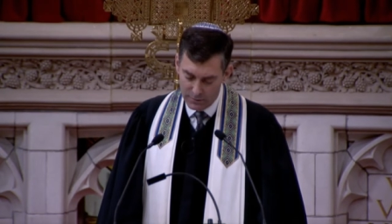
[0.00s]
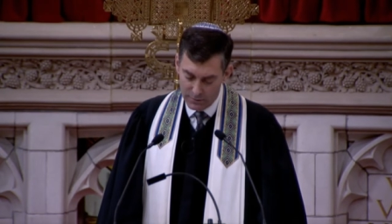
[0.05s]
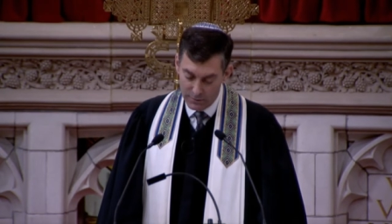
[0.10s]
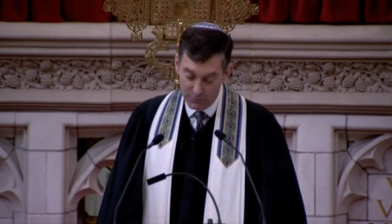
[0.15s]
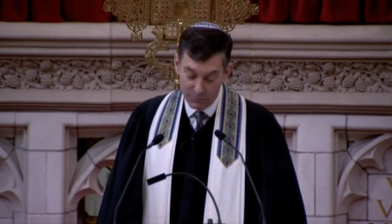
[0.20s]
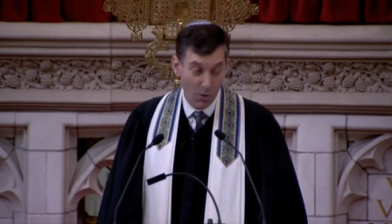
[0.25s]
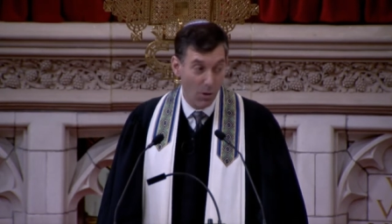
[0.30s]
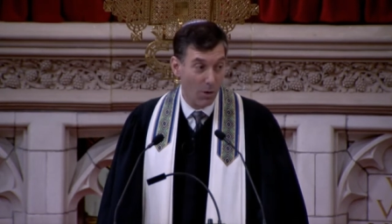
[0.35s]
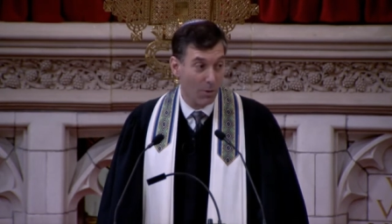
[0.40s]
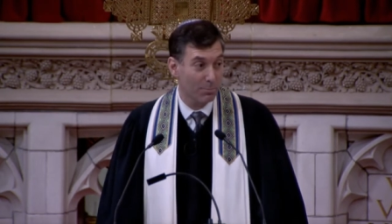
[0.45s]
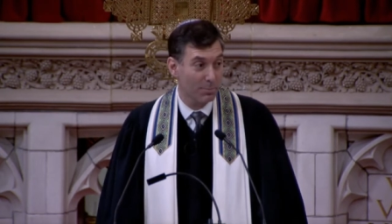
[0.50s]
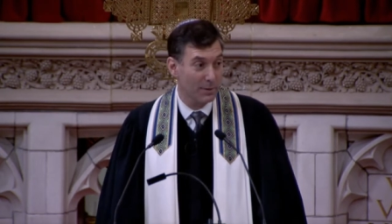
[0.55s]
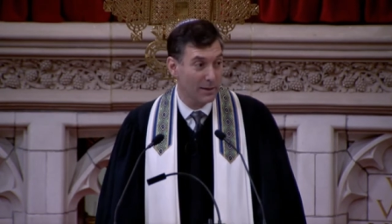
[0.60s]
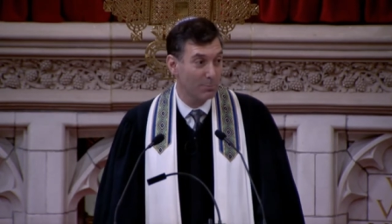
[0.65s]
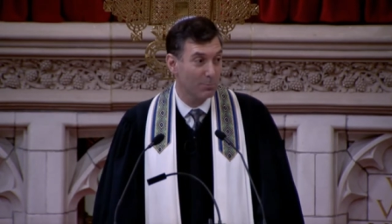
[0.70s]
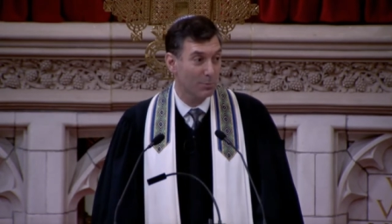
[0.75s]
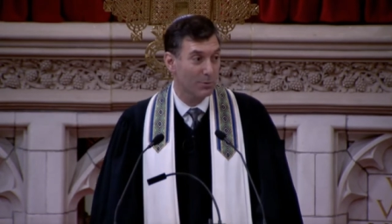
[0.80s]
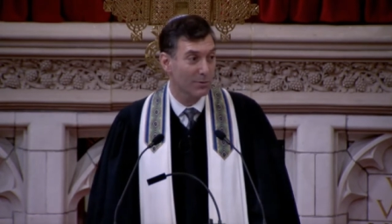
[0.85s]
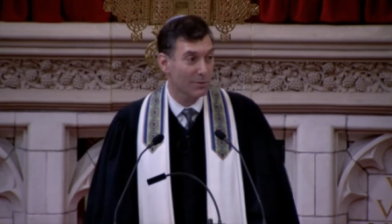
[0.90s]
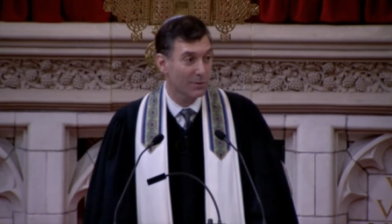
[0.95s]
of all
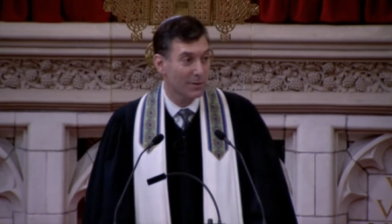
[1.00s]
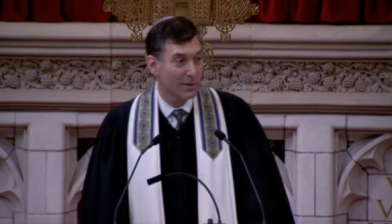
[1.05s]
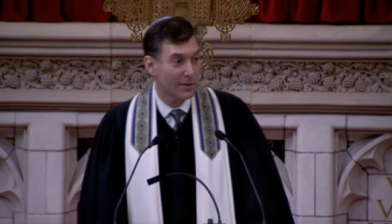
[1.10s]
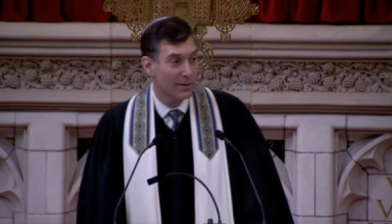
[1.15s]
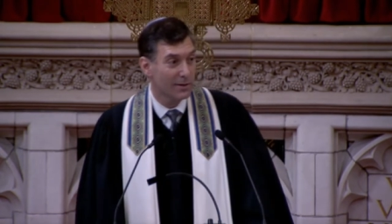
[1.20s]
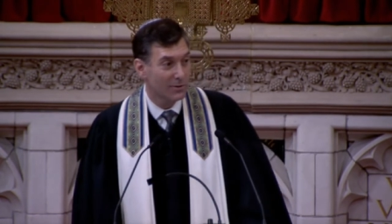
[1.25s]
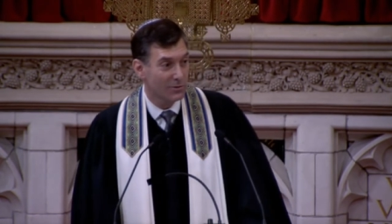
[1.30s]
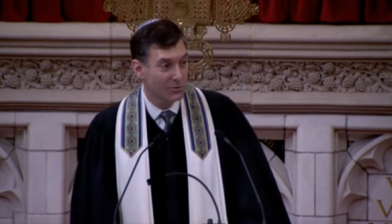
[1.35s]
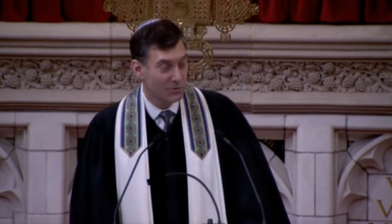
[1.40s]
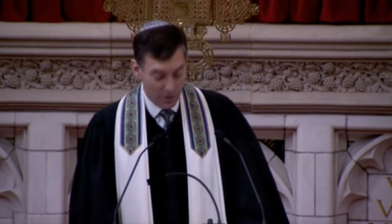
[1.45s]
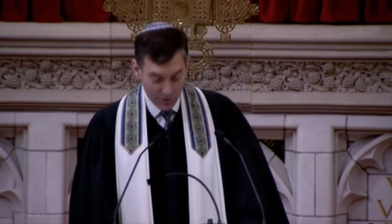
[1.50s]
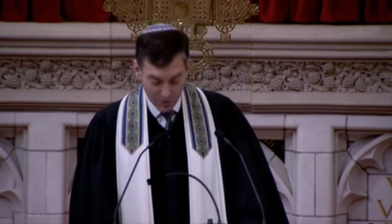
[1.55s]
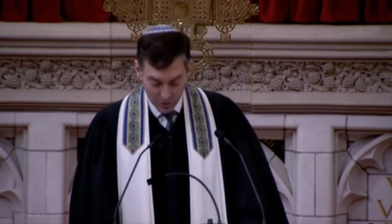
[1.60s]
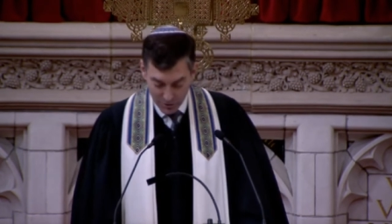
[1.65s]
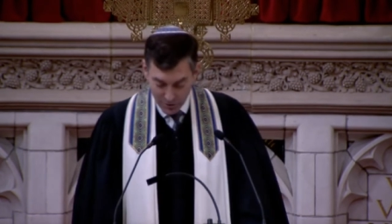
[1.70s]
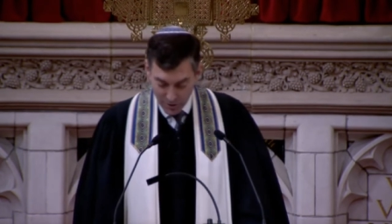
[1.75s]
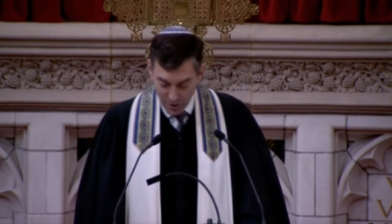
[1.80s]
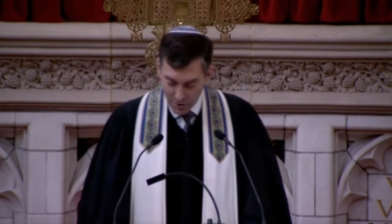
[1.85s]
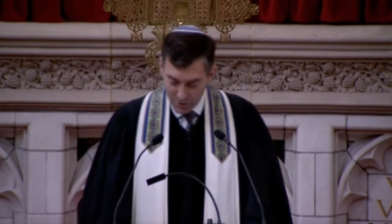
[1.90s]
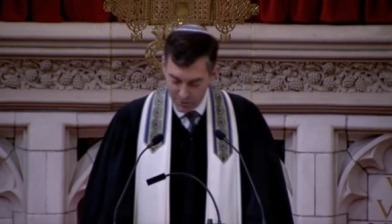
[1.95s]
people, Tucker
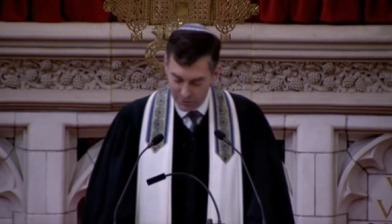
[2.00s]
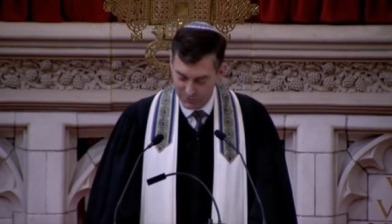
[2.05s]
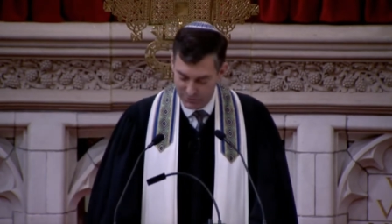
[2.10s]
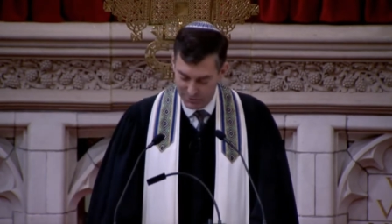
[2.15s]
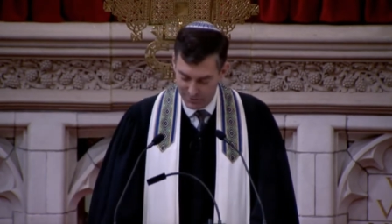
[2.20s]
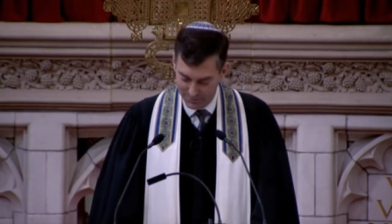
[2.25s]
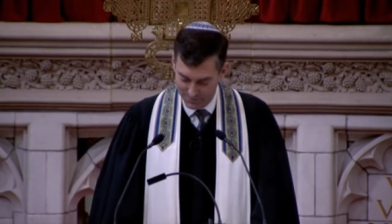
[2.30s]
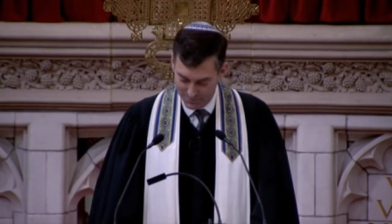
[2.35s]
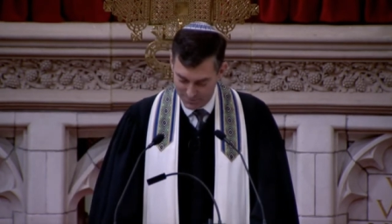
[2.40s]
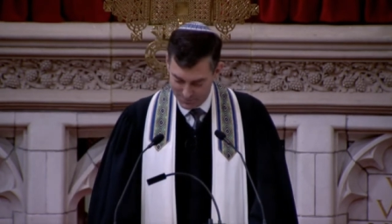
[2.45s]
Carlson.